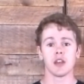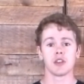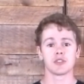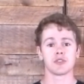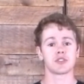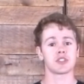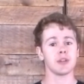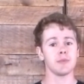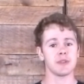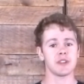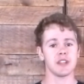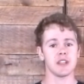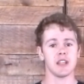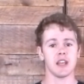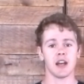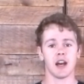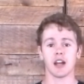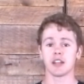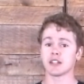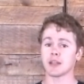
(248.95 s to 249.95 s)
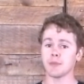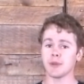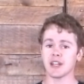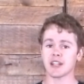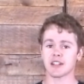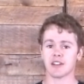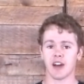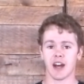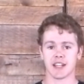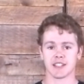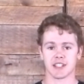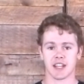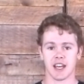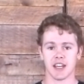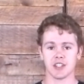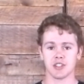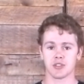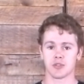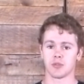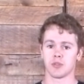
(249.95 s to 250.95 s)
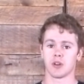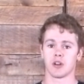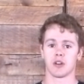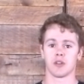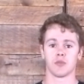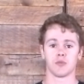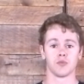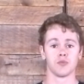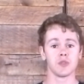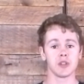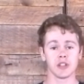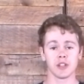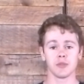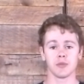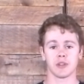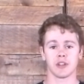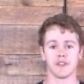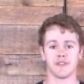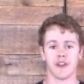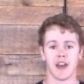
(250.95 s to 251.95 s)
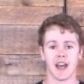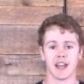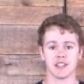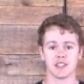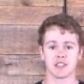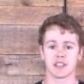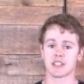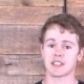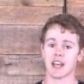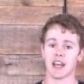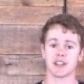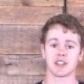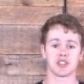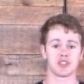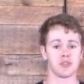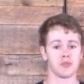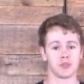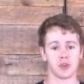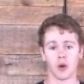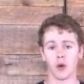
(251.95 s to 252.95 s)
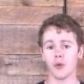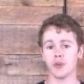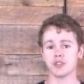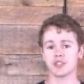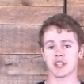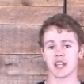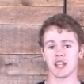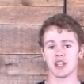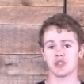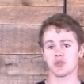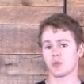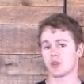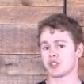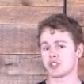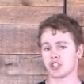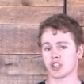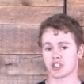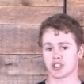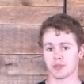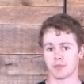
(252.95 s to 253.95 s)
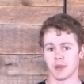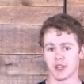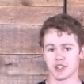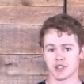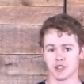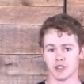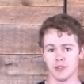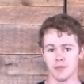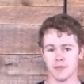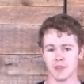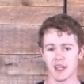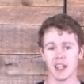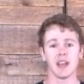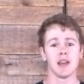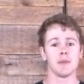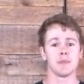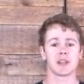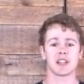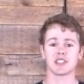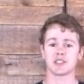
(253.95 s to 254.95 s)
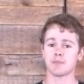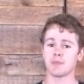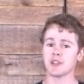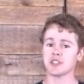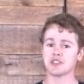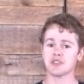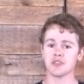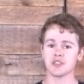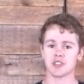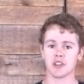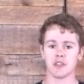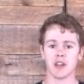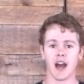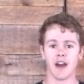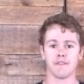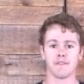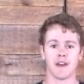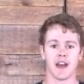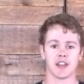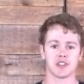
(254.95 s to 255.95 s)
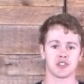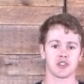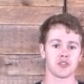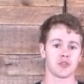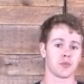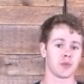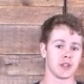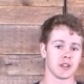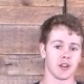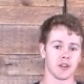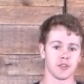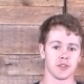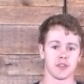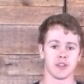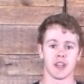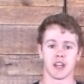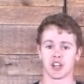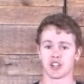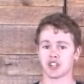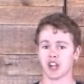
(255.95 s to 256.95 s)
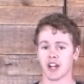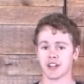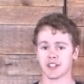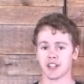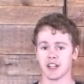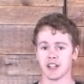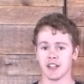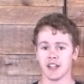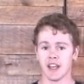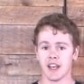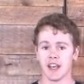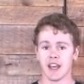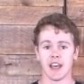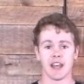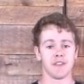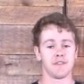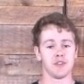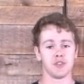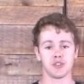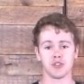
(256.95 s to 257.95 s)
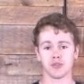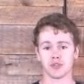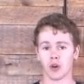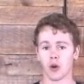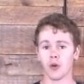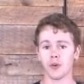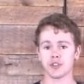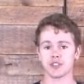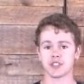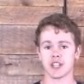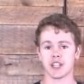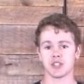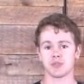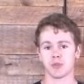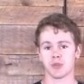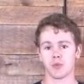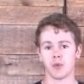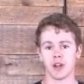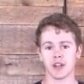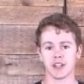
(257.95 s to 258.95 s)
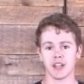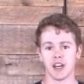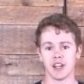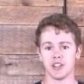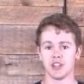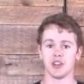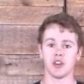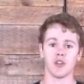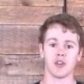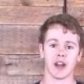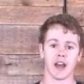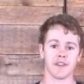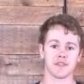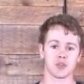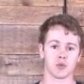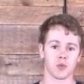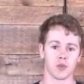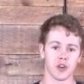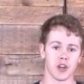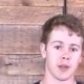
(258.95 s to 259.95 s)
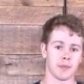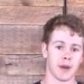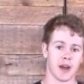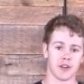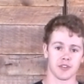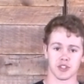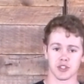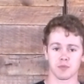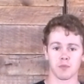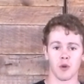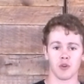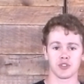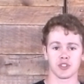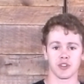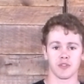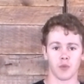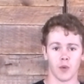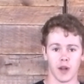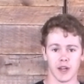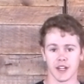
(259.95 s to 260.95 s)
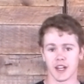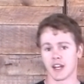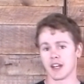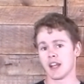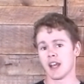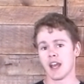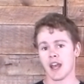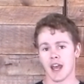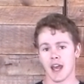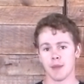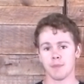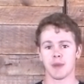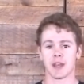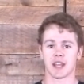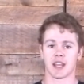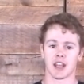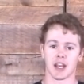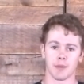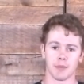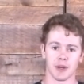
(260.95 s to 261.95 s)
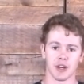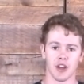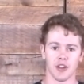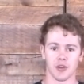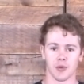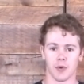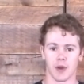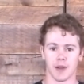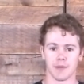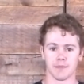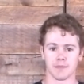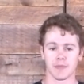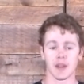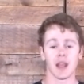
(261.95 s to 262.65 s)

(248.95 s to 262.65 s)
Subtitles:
So some of the unlimited class guys who are really fast decided to shoot the whole stage with just the pistol, because a pistol is a lot faster to reload than a shotgun, and if you shoot the whole stage with one gun, you don't have to worry about disposing of one gun and picking up another one.